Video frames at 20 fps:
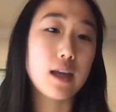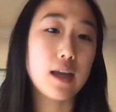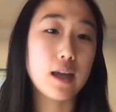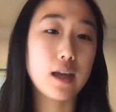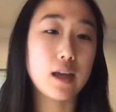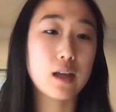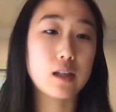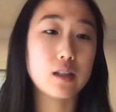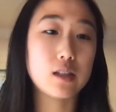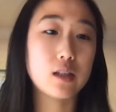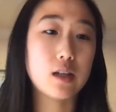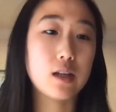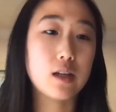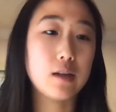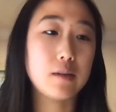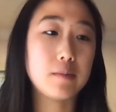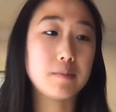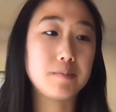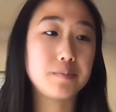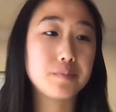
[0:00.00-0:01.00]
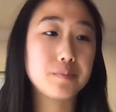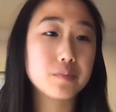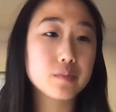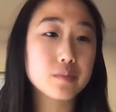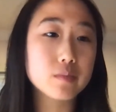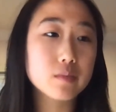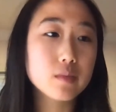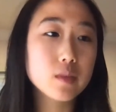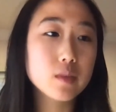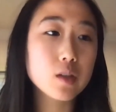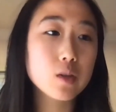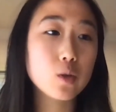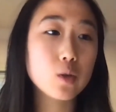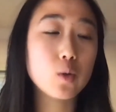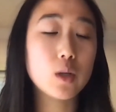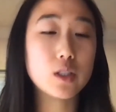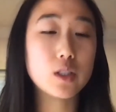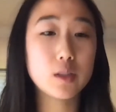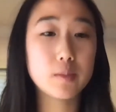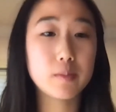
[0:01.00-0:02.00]
and
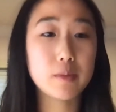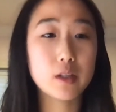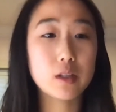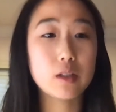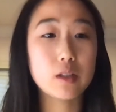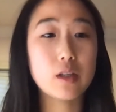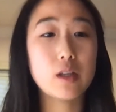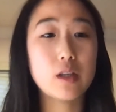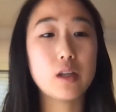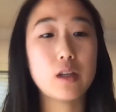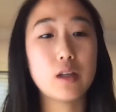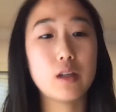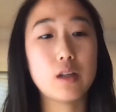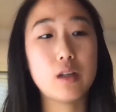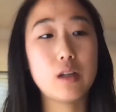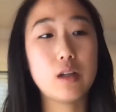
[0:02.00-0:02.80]
who are typically